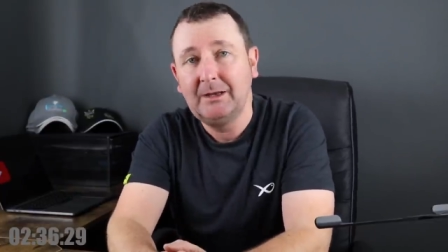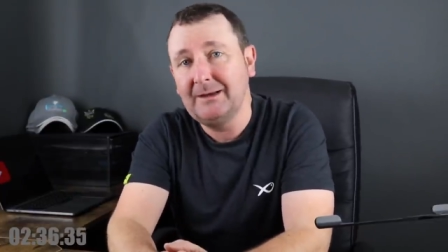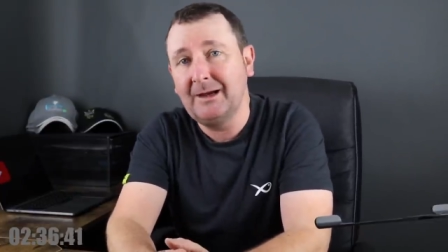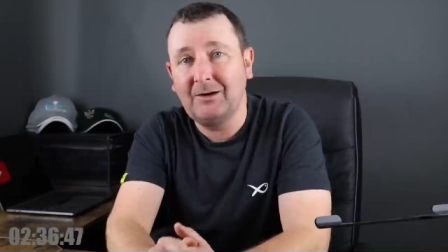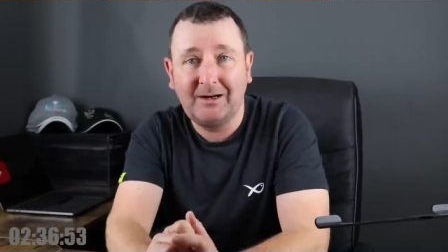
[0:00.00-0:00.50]

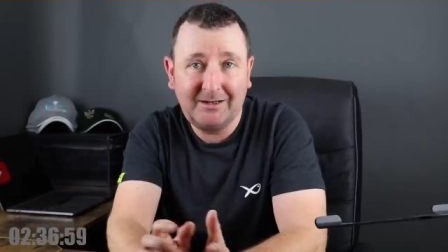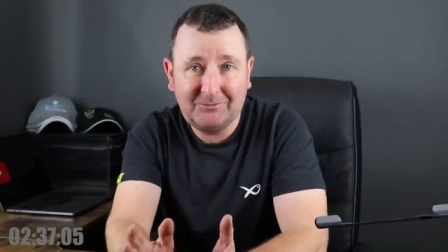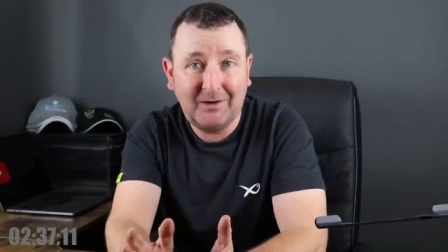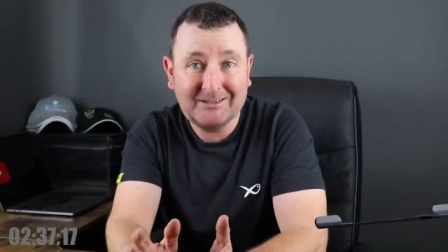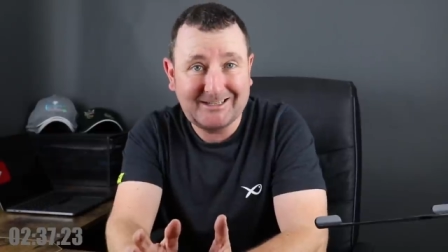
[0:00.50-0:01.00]
Now, I
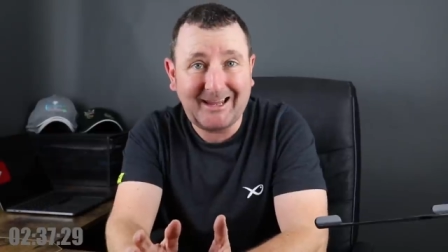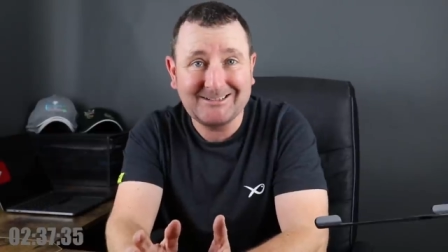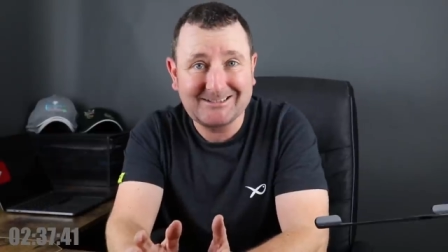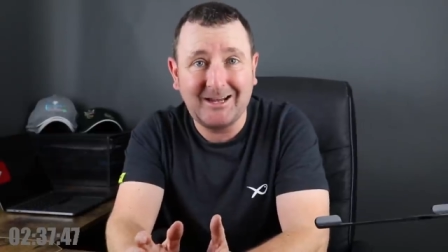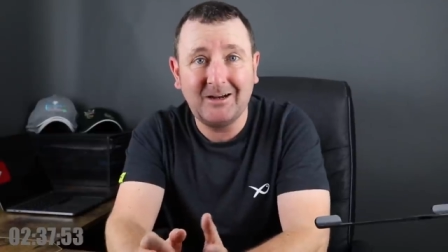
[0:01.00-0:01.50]
advise
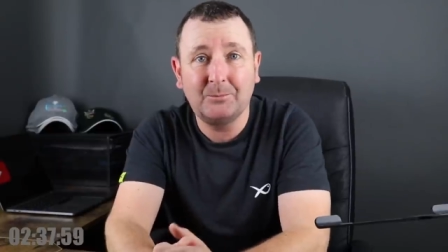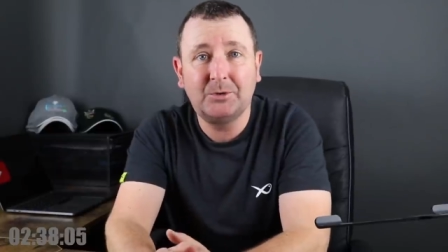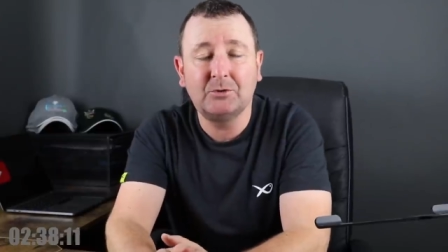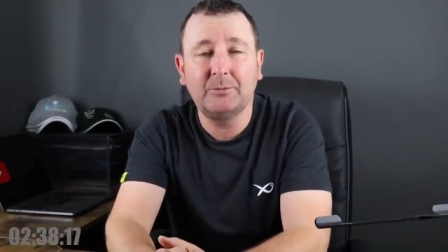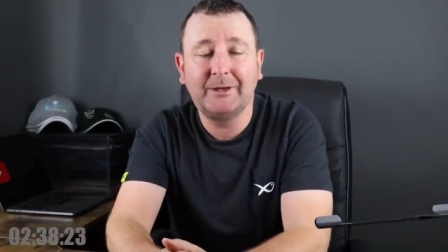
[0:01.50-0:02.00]
against that
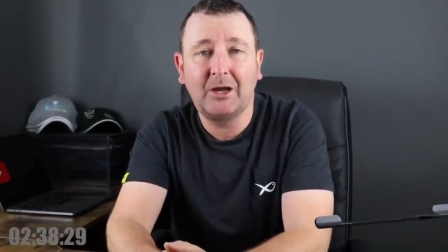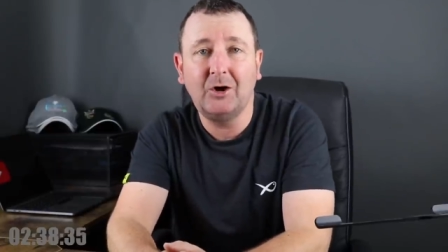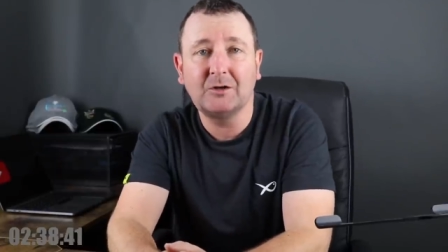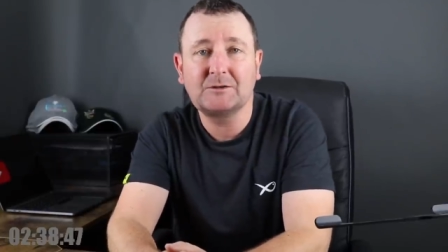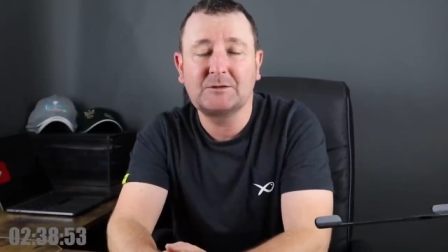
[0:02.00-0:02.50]
purely
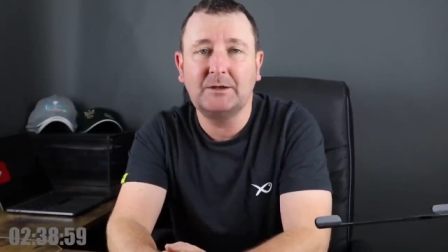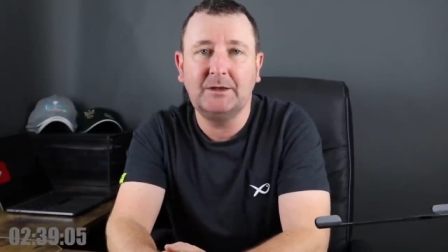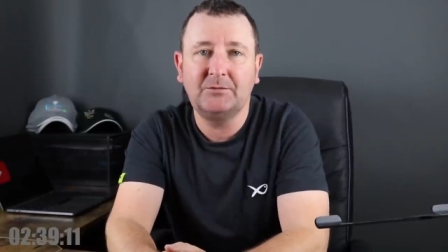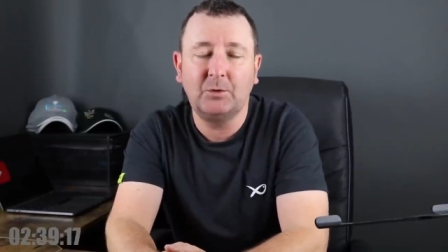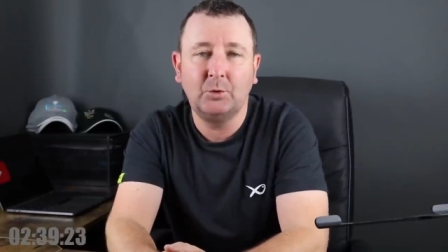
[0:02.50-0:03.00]
because
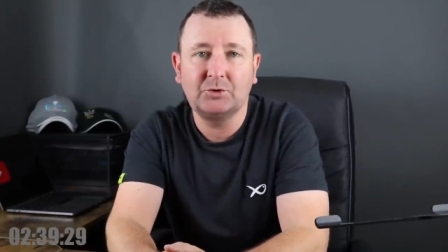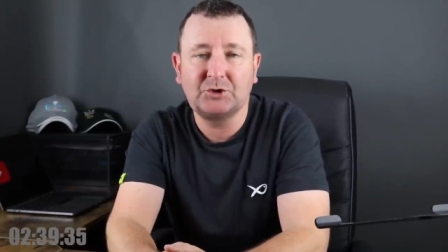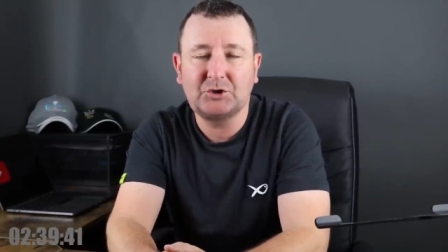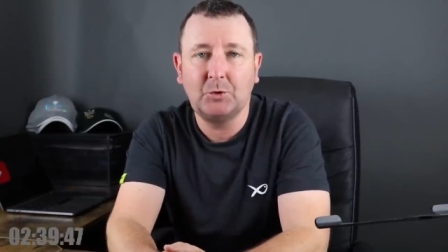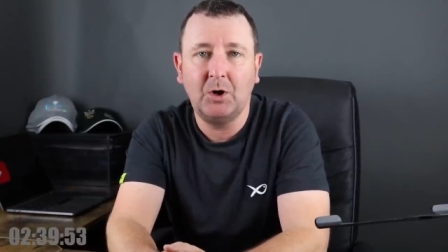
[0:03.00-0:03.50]
if the
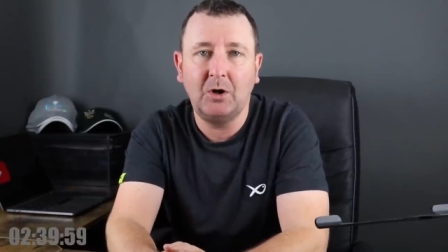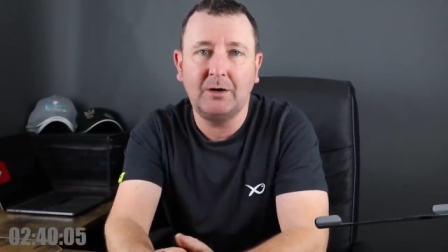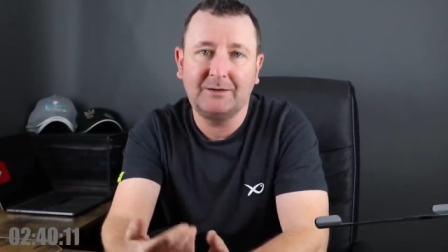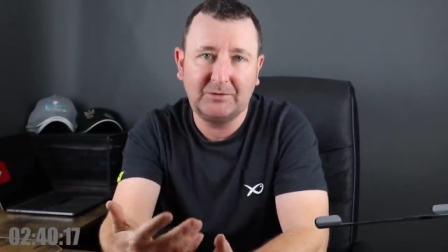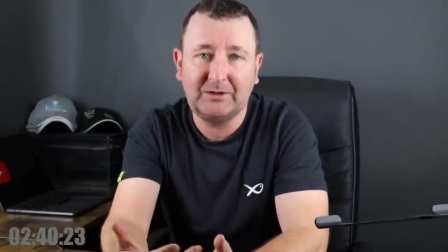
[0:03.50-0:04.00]
water's too
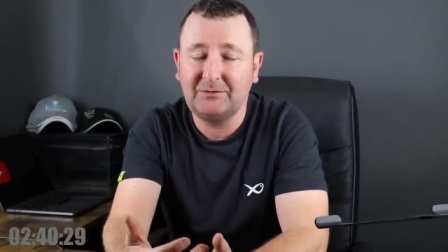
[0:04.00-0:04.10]
hot and if,